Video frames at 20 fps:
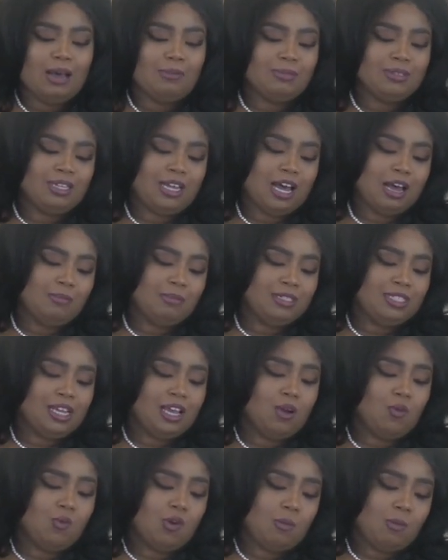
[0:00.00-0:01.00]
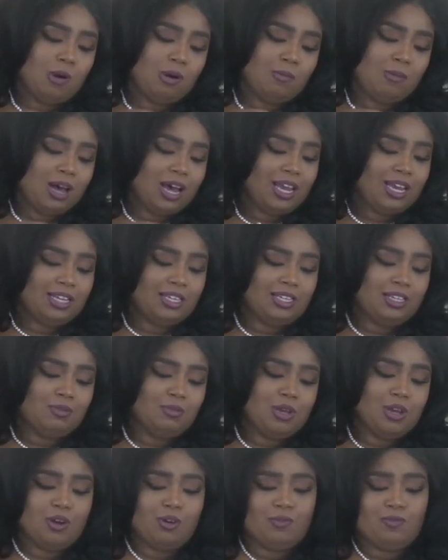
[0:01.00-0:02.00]
I'm gonna take one more bite and
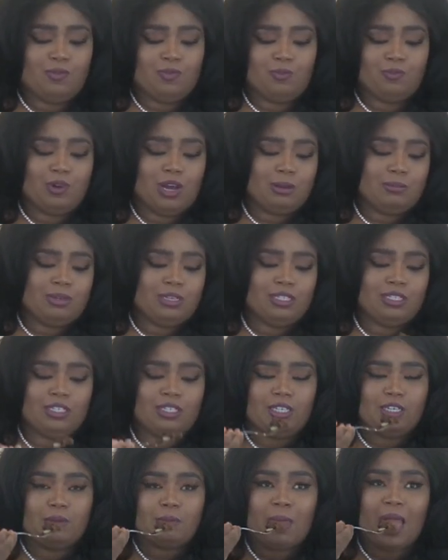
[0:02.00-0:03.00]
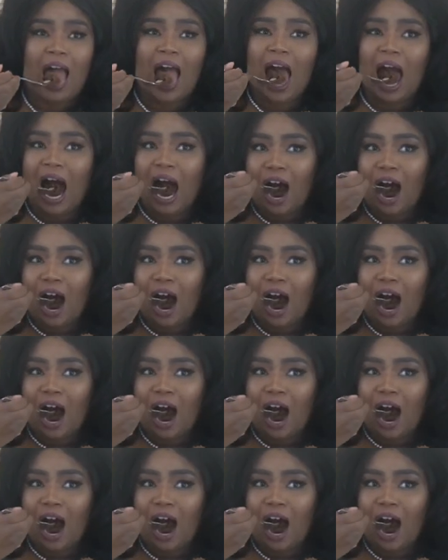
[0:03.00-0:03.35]
then we gonna wrap this up.